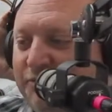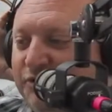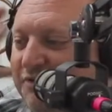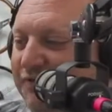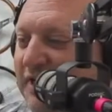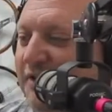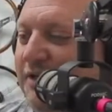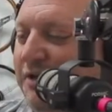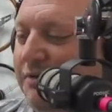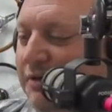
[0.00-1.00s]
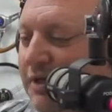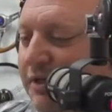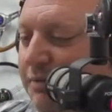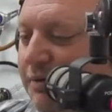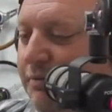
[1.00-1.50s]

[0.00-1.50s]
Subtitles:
I was trying to find out another one.